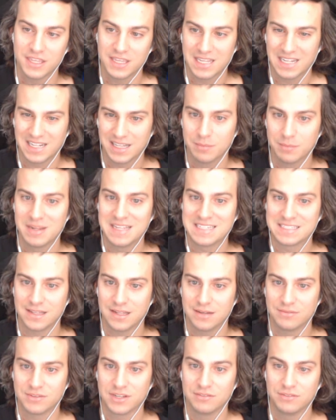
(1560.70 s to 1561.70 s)
it eliminates a lot
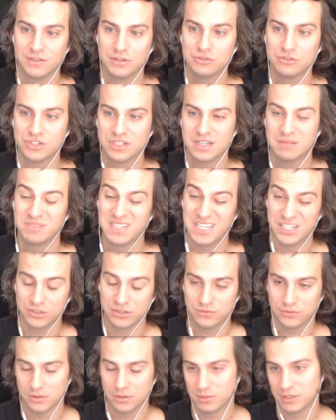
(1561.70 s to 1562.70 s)
of confusion and potential
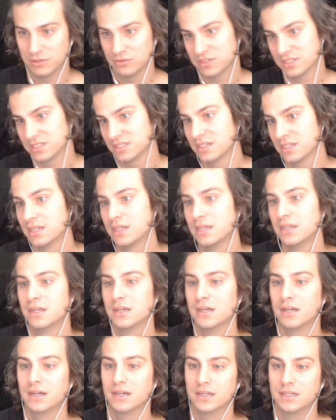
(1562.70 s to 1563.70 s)
for abuse
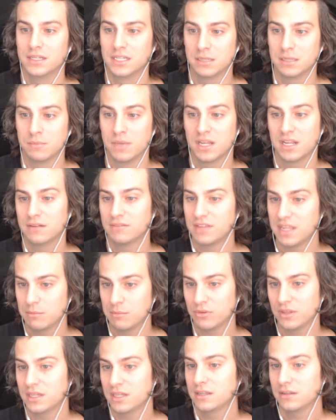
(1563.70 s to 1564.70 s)
in competitive
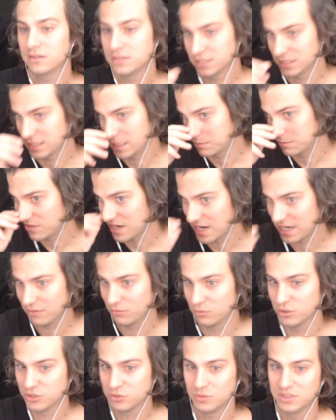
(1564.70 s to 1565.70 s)
gameplay to keep track of
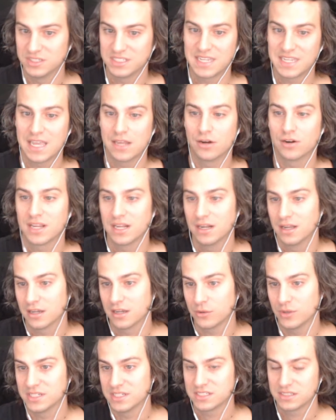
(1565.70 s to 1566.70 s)
which ones can or cannot
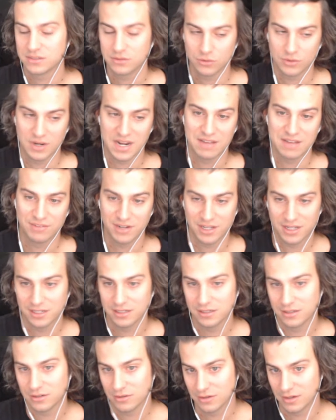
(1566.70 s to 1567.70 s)
quest or have not
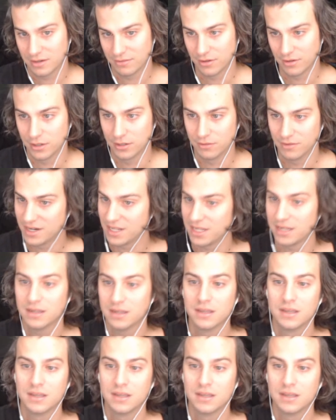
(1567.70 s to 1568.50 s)
already.